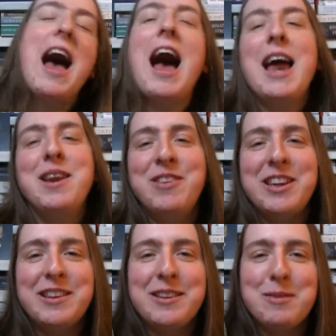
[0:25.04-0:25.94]

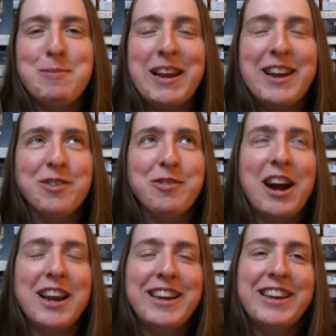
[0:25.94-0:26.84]
Anybody that's been here for
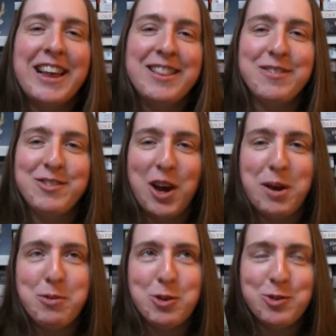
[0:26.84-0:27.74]
any length of
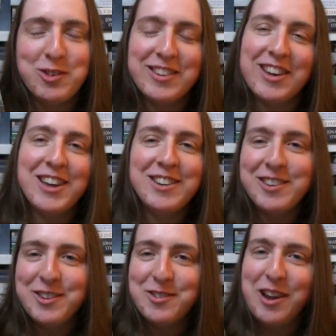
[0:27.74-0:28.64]
time knows that I
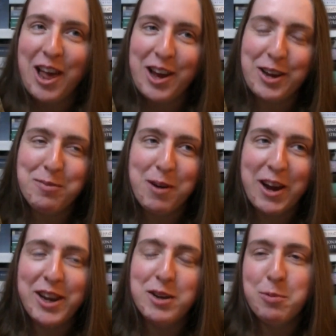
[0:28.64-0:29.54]
do like
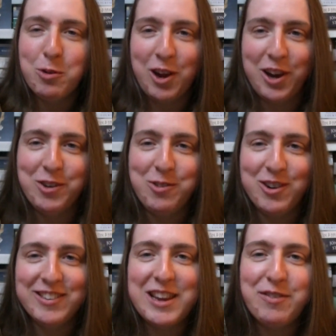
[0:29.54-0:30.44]
my Napoleonic
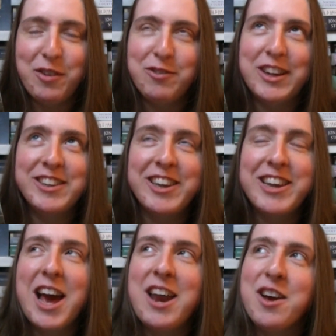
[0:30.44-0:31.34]
Wars naval fiction,
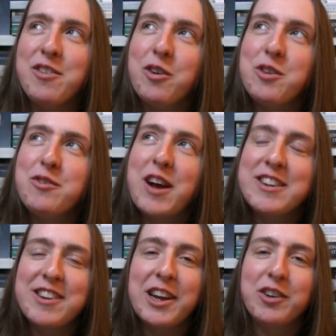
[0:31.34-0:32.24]
and I've always felt
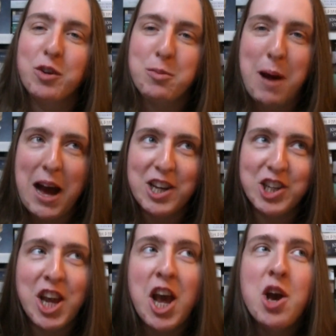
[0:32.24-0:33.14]
like Remage
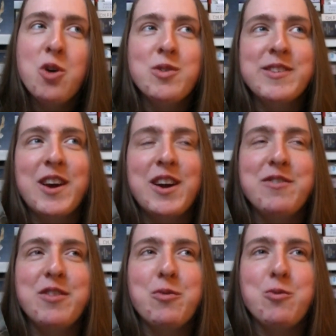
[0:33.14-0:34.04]
was kind of
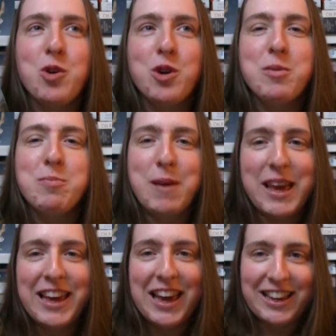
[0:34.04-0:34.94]
the one
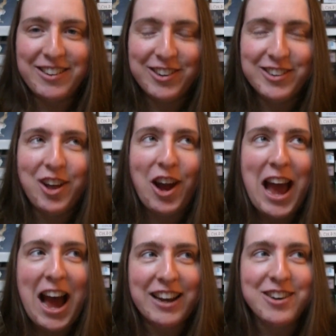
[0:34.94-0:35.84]
big hitter that I
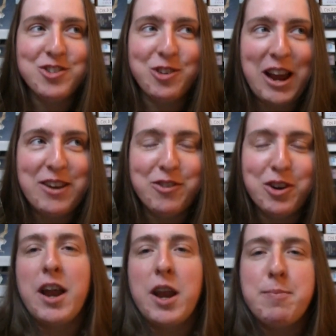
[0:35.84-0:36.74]
hadn't read
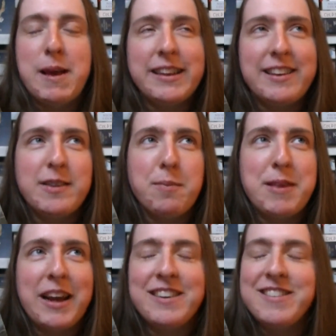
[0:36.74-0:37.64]
from, and I picked this up
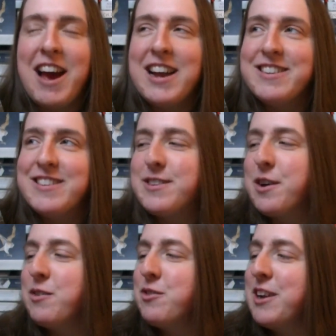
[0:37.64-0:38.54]
second hand, so I
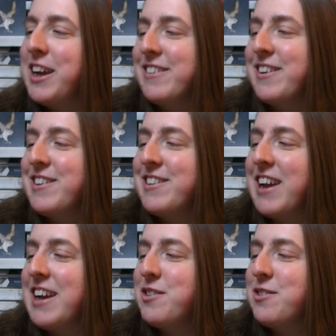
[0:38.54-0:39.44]
was really excited to
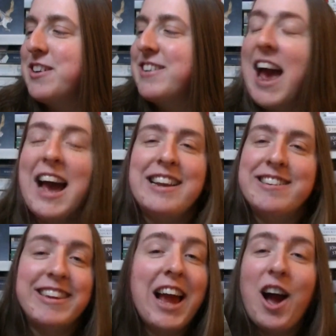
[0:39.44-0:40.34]
get to it. And
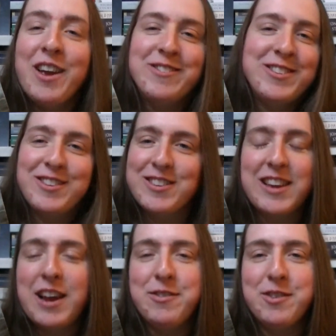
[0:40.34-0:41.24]
yeah,
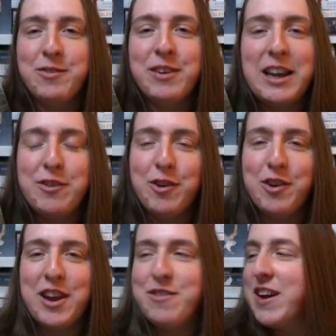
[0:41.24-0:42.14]
it was a really fun
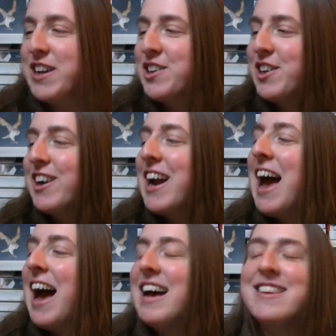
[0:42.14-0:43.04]
adventure
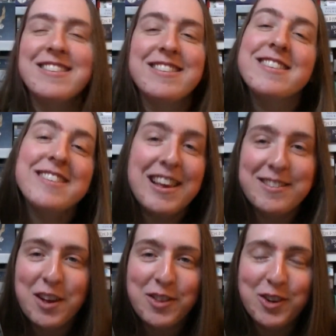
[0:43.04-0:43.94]
as it says
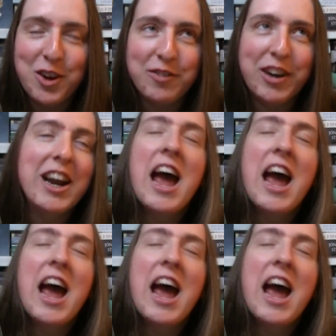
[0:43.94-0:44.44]
on the cover.